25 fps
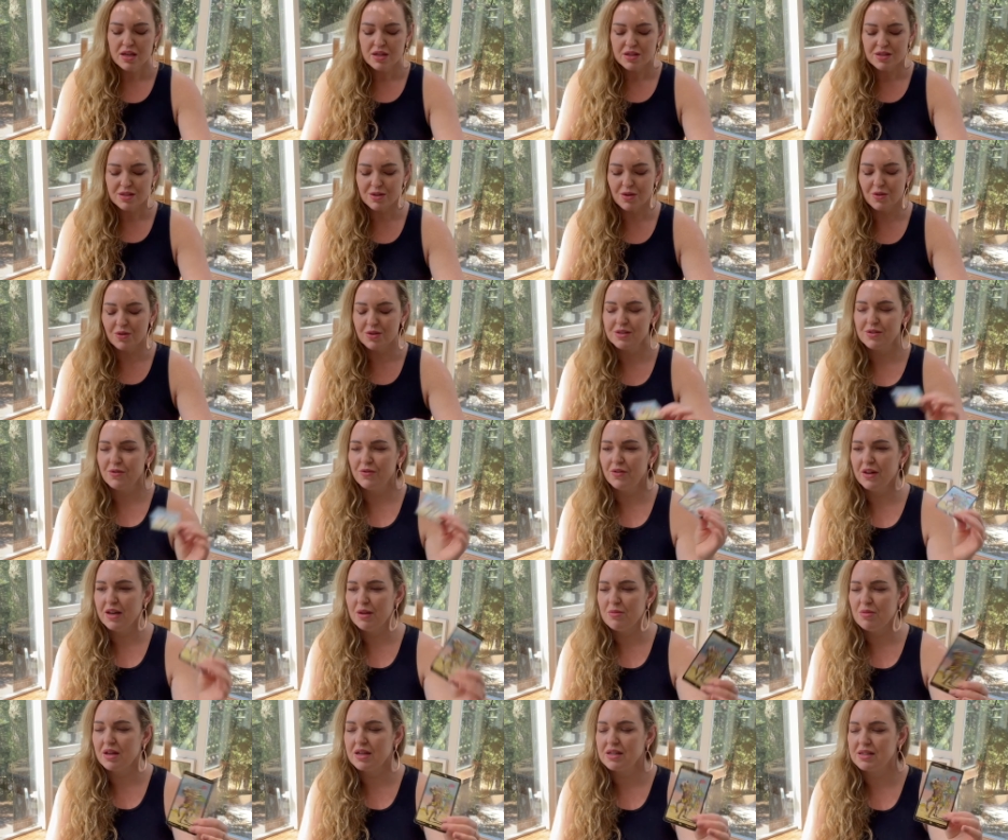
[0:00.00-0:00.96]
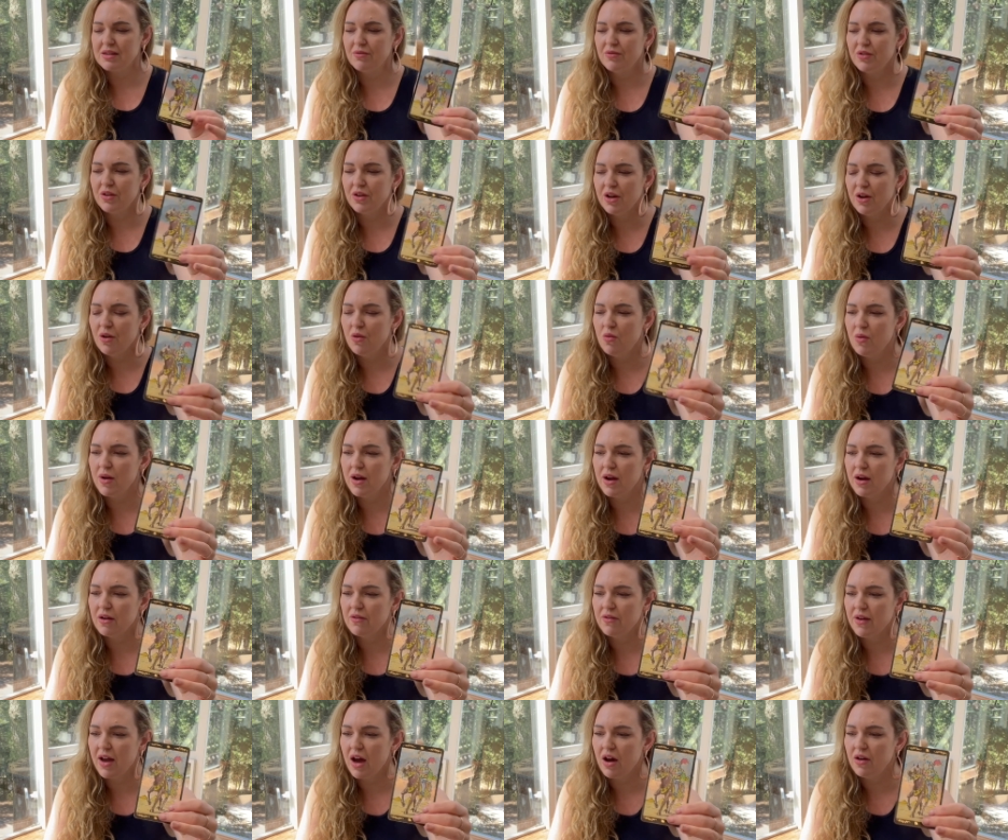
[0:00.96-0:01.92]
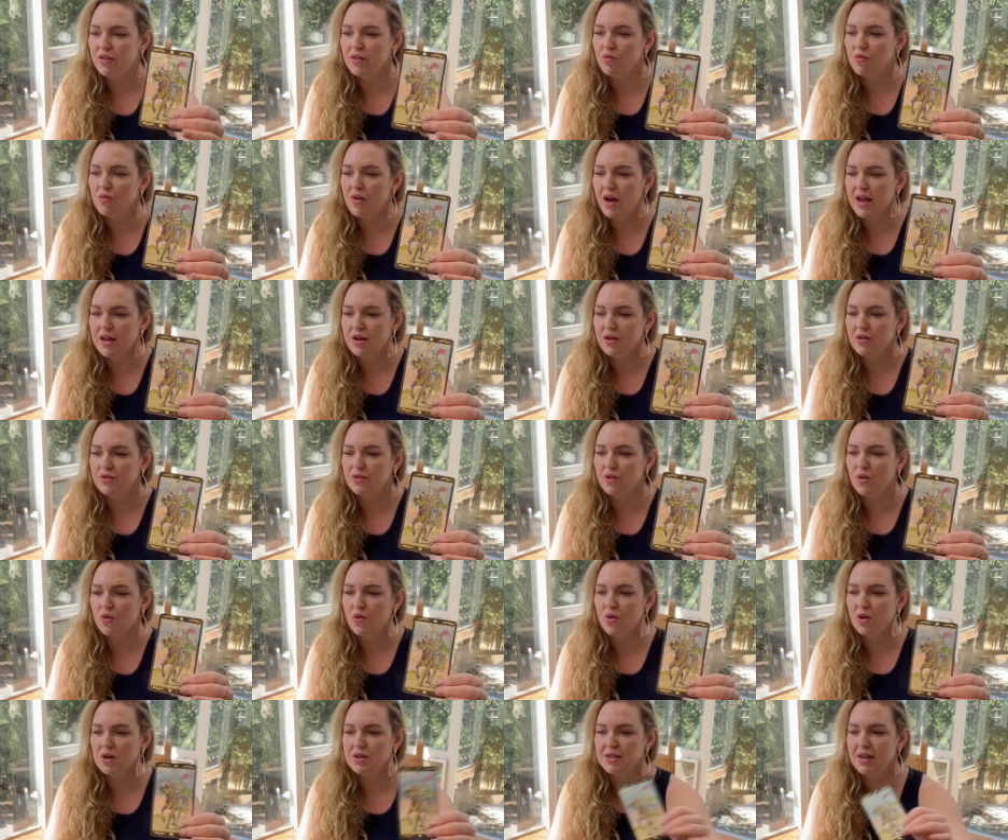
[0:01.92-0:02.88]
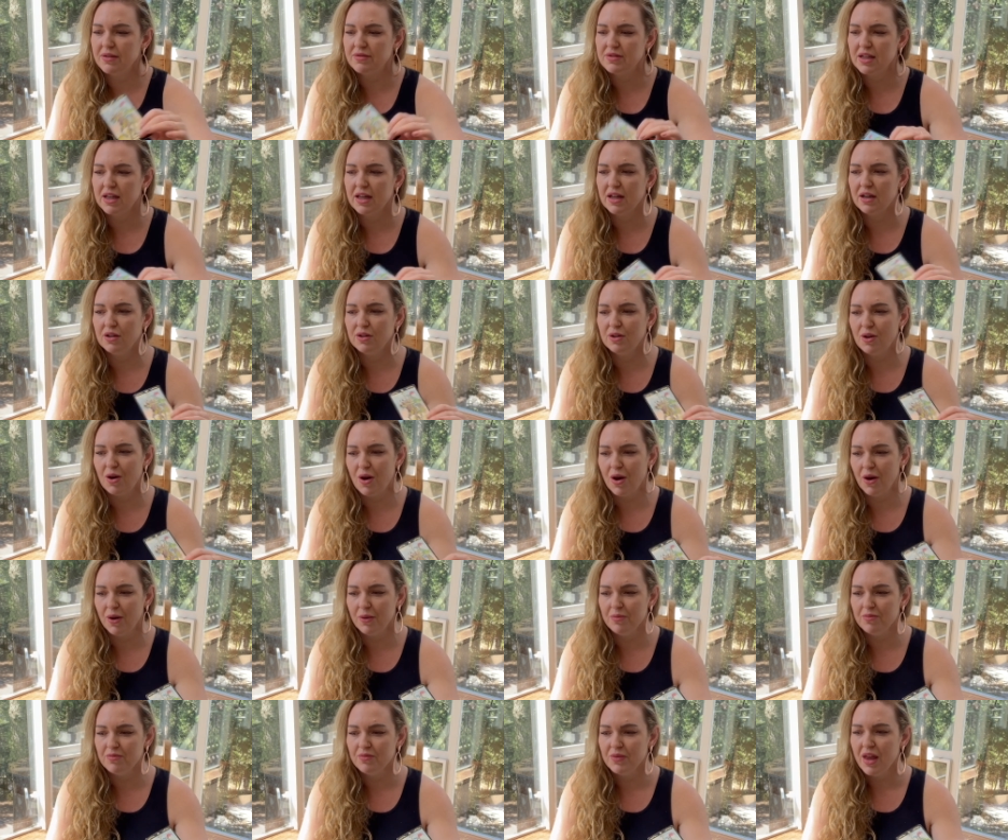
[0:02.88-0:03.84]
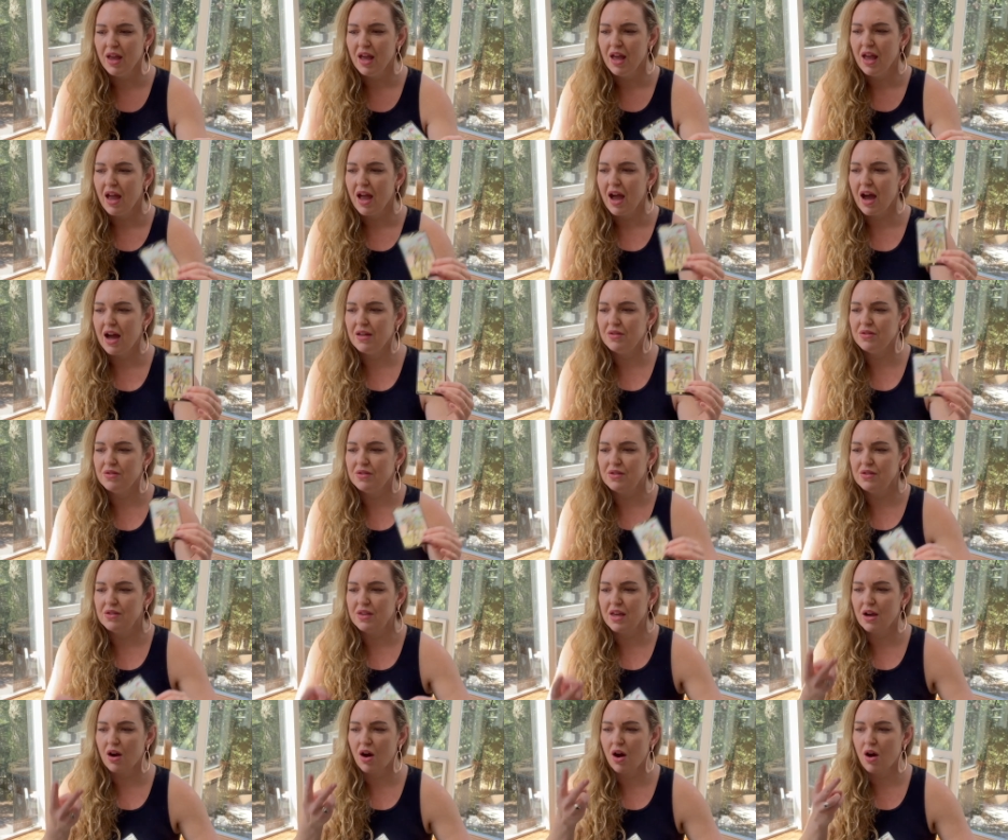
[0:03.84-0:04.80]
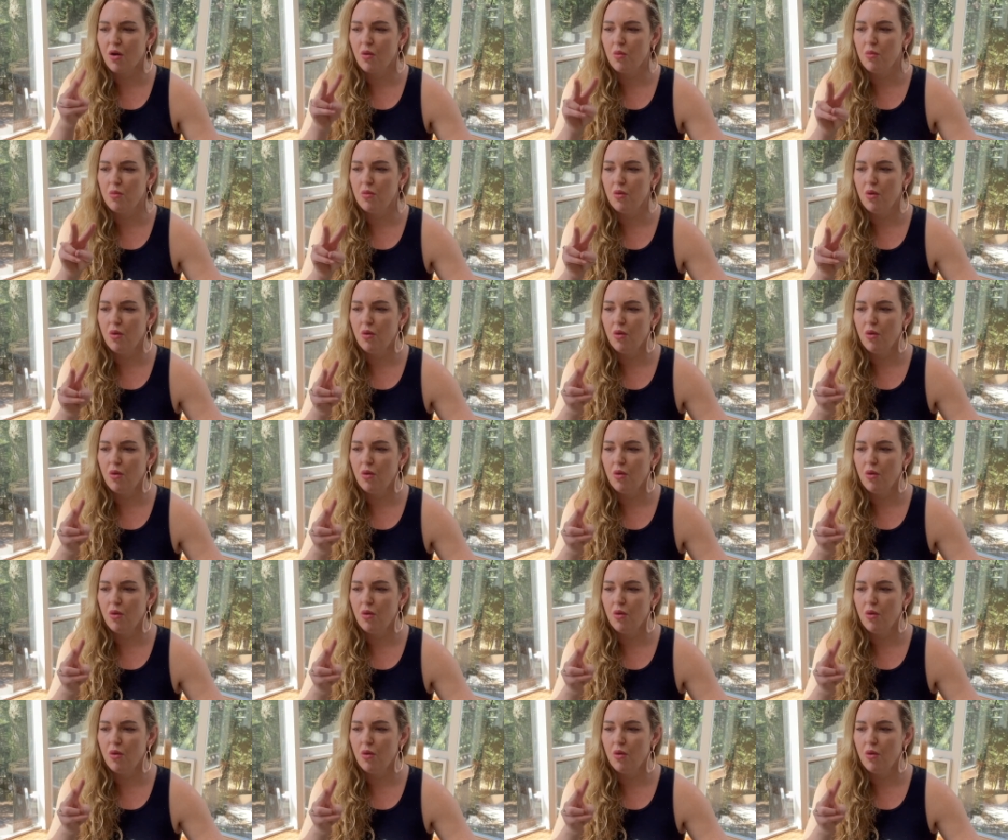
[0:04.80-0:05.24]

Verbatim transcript: So it's funny because I'm very aware of how the rider and the horse have to get along, and they are